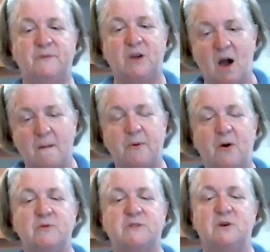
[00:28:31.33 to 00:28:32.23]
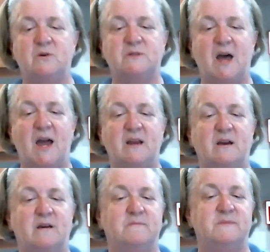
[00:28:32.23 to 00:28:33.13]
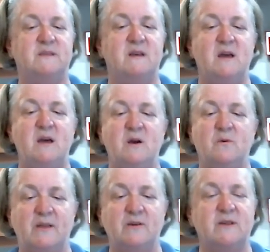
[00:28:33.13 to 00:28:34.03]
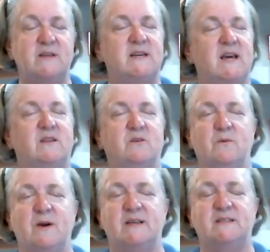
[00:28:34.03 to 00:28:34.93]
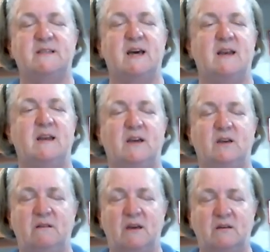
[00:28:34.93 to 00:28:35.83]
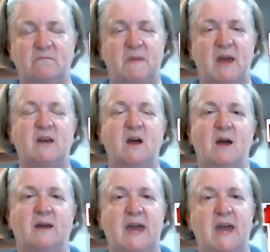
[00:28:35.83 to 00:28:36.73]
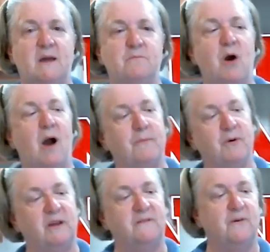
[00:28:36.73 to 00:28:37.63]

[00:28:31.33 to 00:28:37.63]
compost those items rather than take the risk that it may not can properly